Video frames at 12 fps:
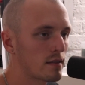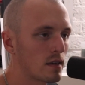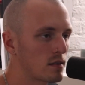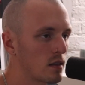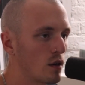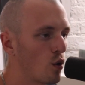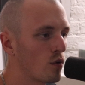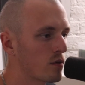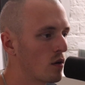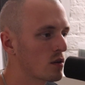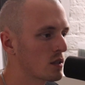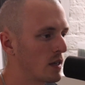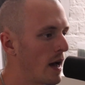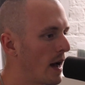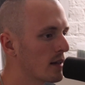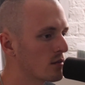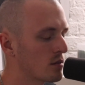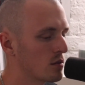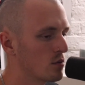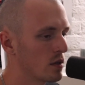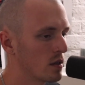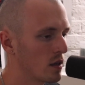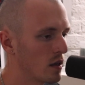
as I said, it overall just adds to it.